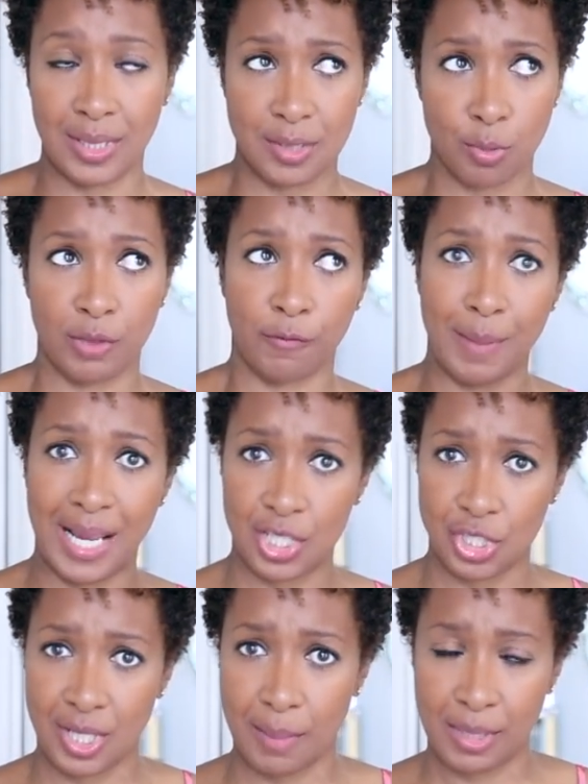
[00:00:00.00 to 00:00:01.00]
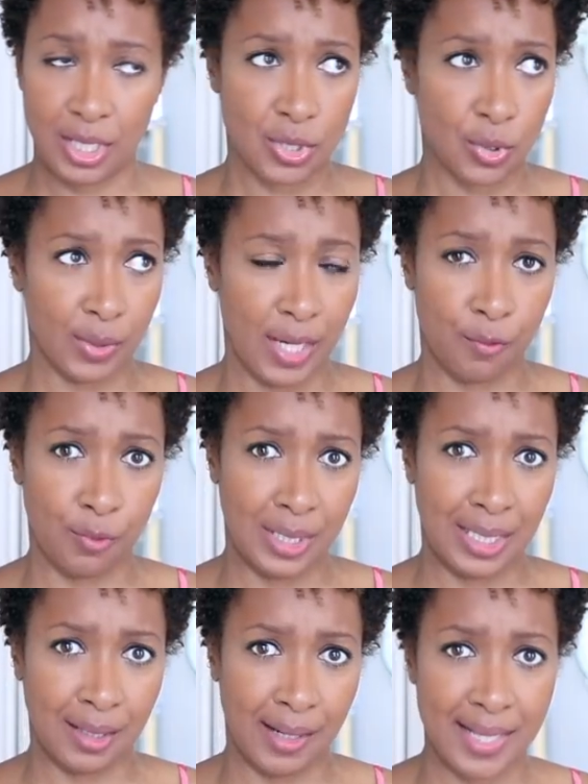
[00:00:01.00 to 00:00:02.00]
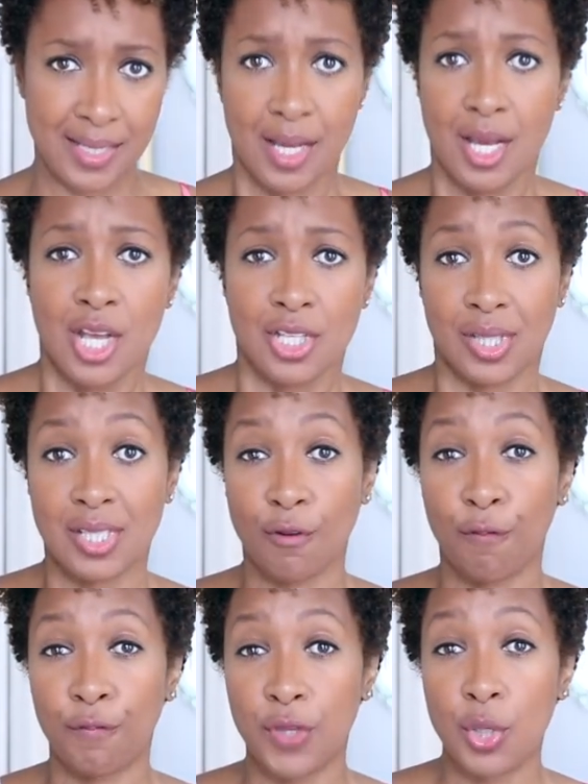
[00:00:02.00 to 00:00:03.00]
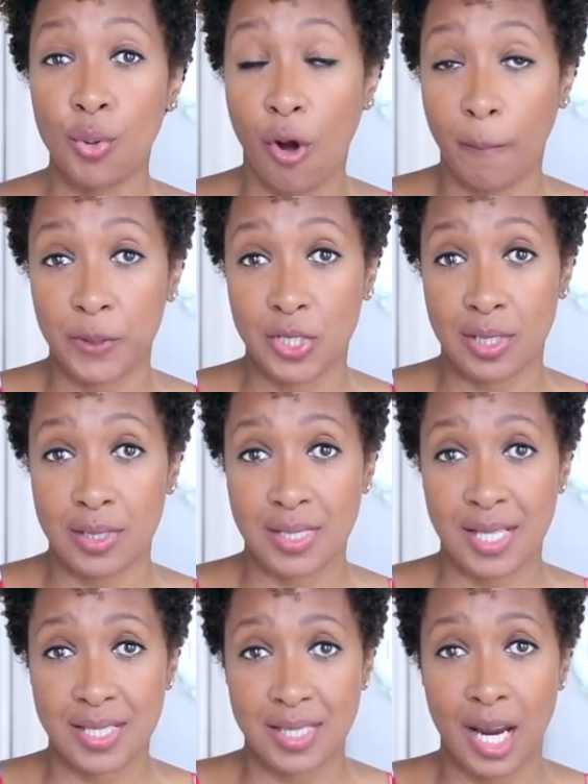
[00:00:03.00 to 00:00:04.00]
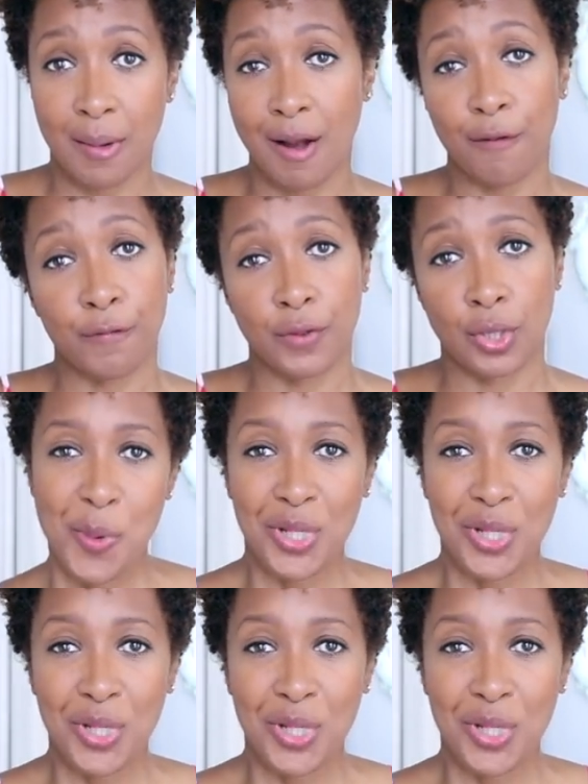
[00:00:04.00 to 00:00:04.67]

This one from H&M that I saw that I really liked. So there's a few options that's there out for you.